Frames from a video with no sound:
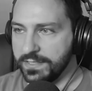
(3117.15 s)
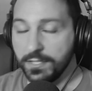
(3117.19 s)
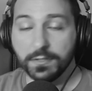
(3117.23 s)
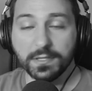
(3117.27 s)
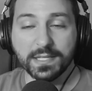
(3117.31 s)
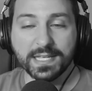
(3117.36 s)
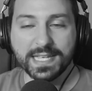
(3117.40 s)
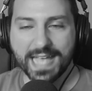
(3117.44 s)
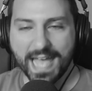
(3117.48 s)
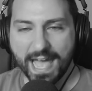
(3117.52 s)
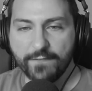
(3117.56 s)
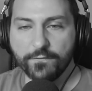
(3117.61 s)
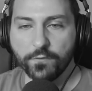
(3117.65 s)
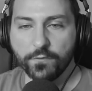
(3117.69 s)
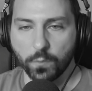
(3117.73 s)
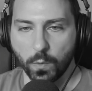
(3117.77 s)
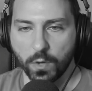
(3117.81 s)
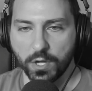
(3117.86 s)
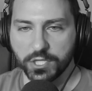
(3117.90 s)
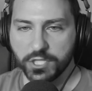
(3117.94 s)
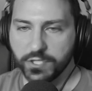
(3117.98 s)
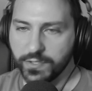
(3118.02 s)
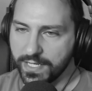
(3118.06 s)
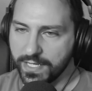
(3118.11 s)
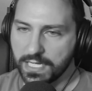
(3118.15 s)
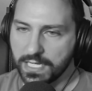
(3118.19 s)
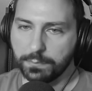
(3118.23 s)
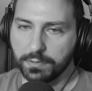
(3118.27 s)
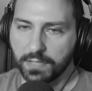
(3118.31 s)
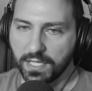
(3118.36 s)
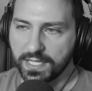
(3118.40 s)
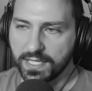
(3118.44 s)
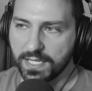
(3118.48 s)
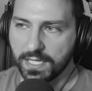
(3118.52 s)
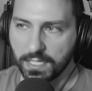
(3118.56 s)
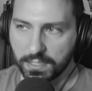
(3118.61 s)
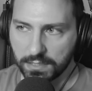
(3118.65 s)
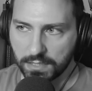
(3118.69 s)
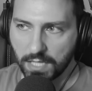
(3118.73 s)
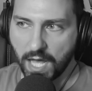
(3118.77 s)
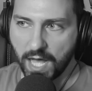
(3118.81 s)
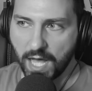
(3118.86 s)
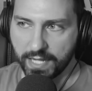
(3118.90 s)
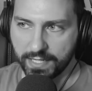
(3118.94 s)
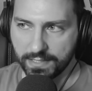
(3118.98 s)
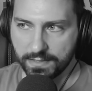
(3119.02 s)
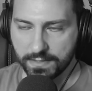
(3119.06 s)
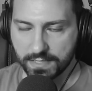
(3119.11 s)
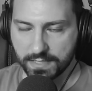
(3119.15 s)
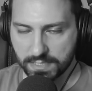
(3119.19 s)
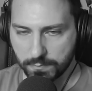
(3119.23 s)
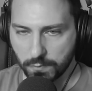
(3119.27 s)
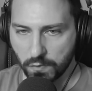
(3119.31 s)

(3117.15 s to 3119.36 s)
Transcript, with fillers: Nearly everyone you end up liking a lot in this